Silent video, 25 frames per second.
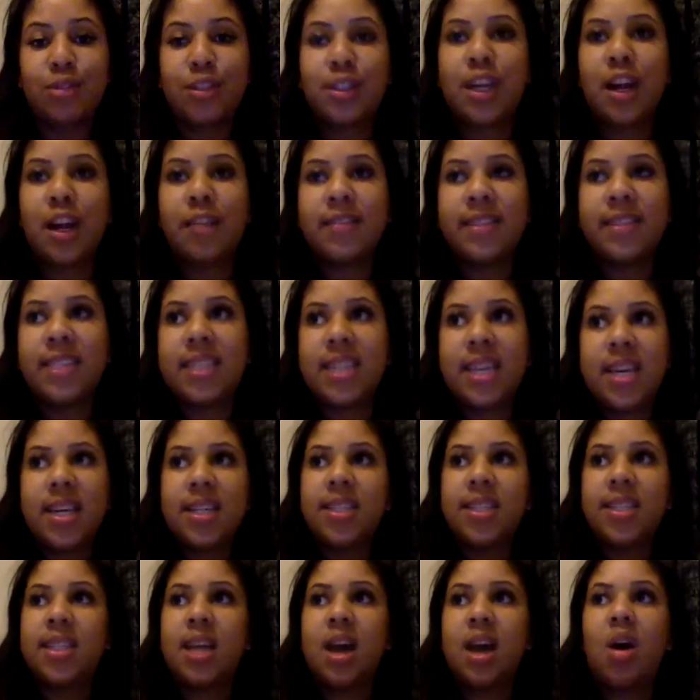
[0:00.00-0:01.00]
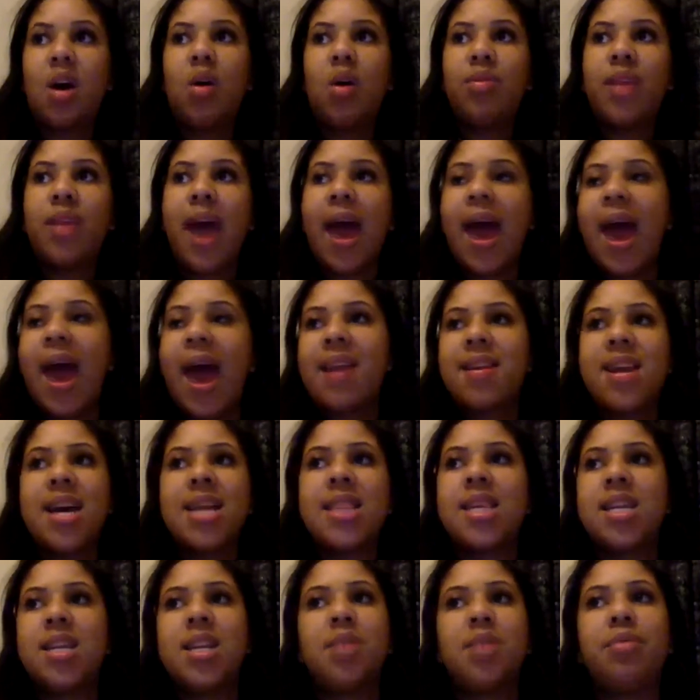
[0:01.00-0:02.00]
services. So that had
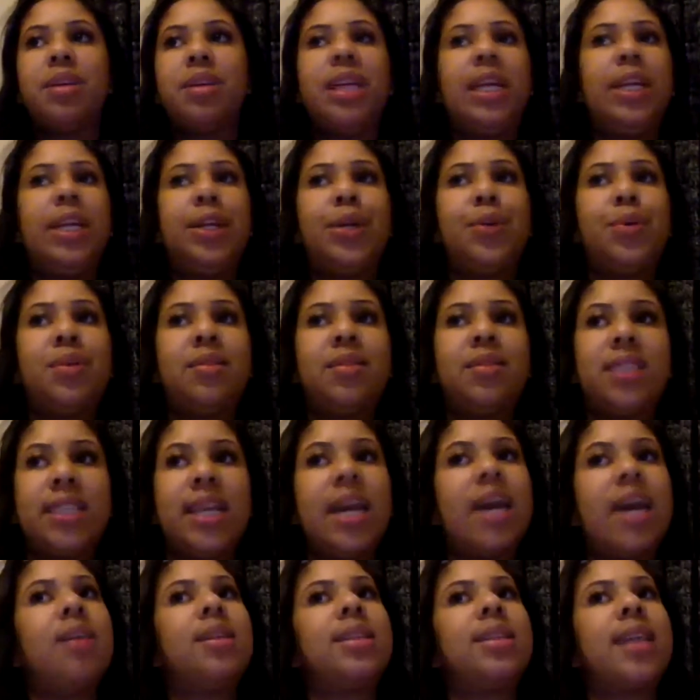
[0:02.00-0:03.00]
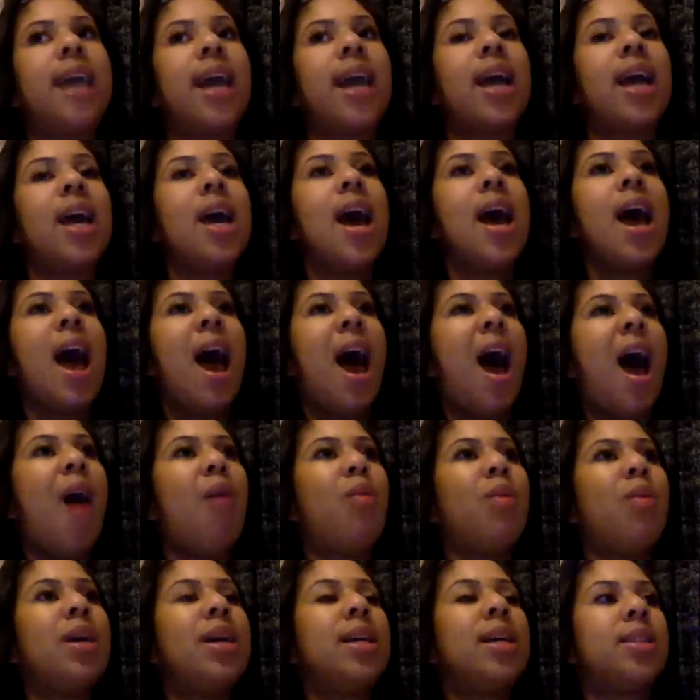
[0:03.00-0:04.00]
nothing to really do with sales. Like I
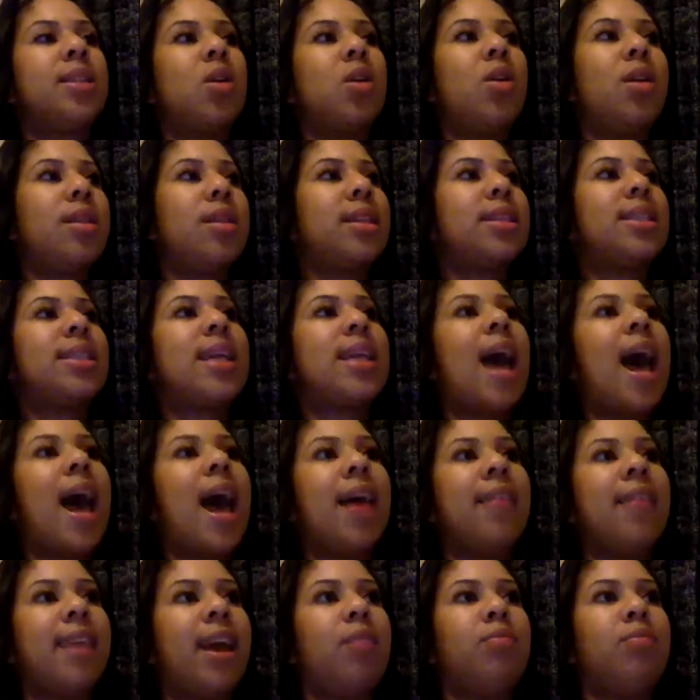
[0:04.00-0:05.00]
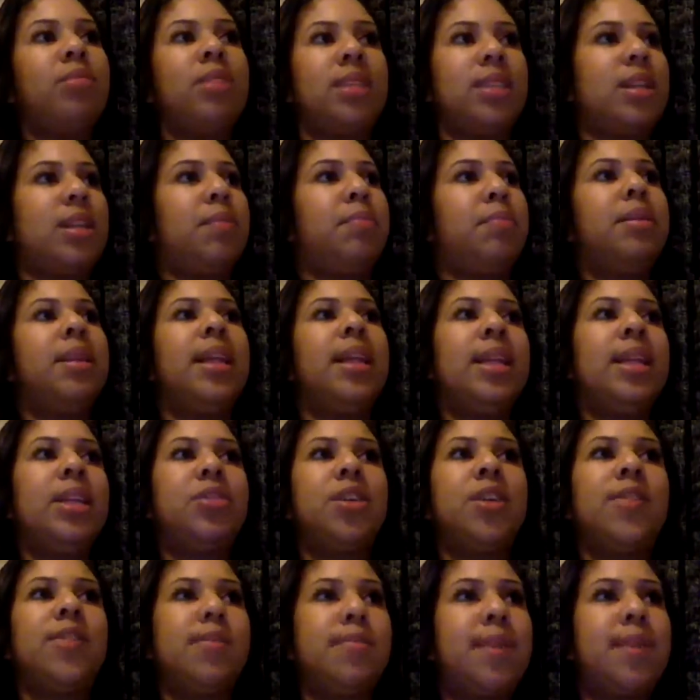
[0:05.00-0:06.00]
was on the side that was completely
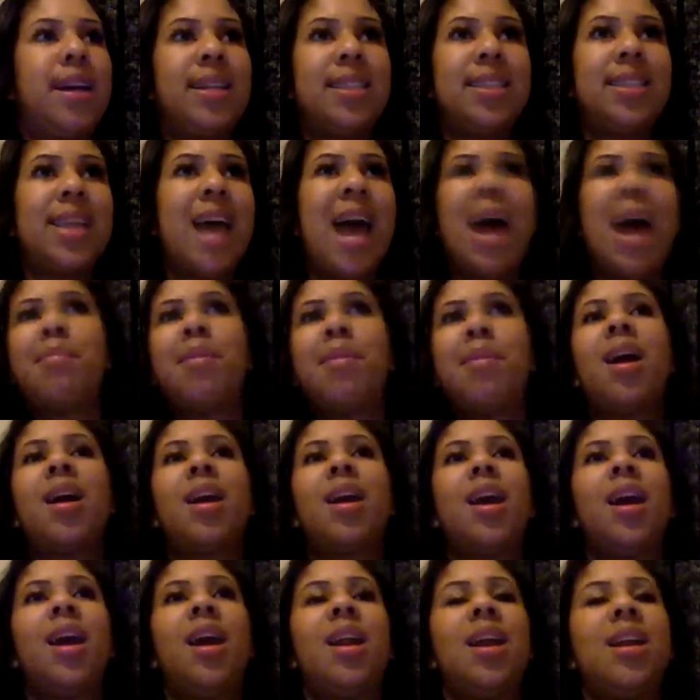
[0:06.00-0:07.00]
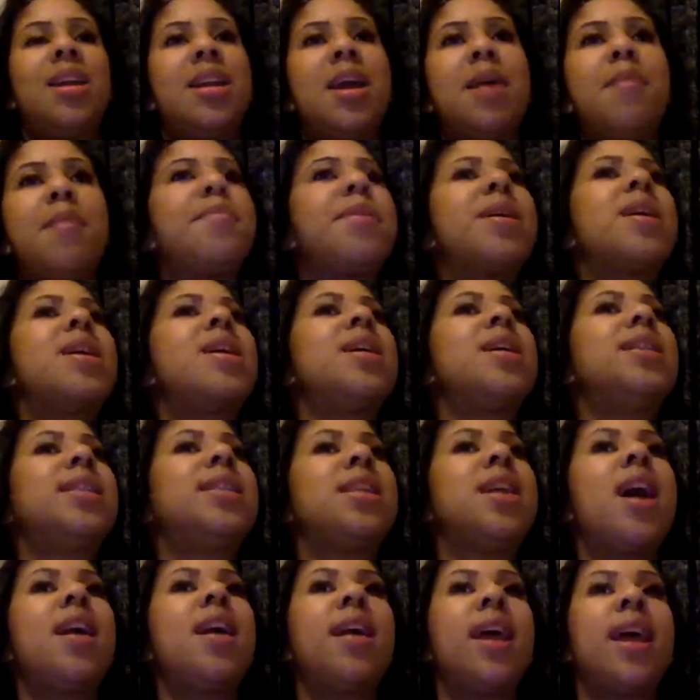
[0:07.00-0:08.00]
driven by the stock market and numbers
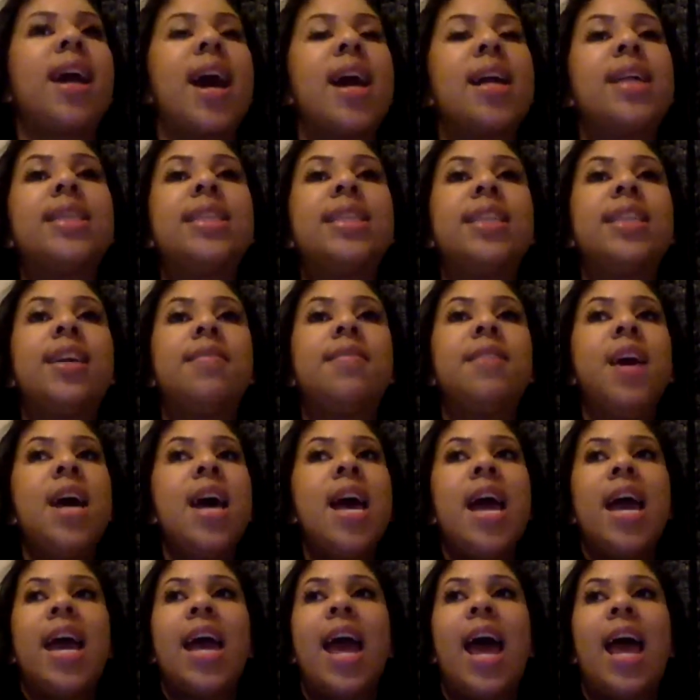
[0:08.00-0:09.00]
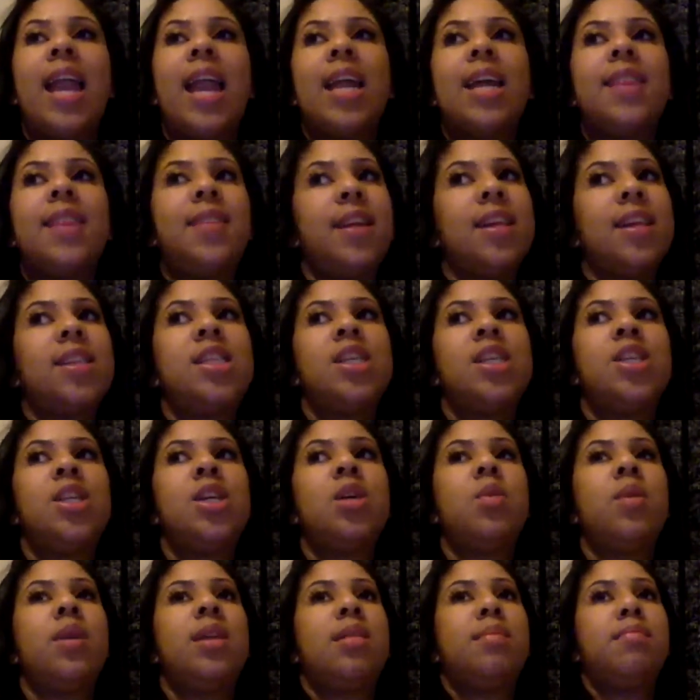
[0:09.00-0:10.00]
and all that kind of stuff. It had nothing to
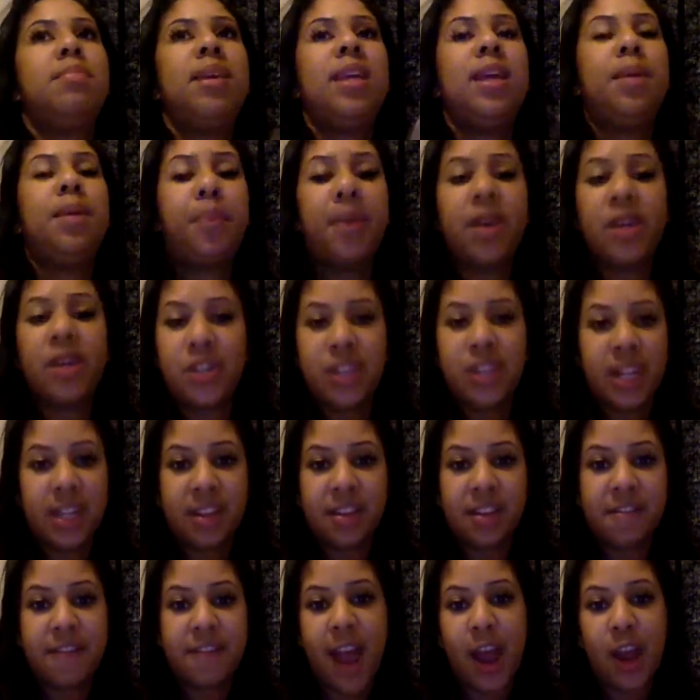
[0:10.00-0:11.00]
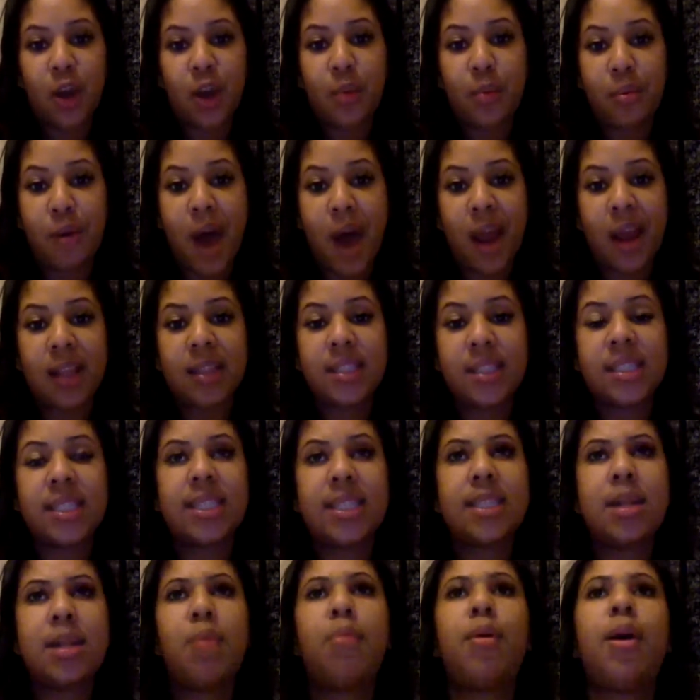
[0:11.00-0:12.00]
do with me pitching the final product to
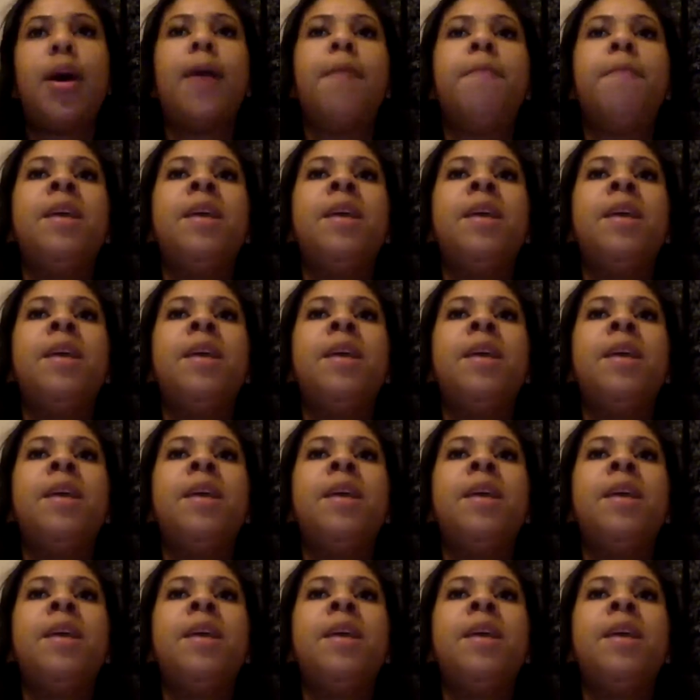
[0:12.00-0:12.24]
someone.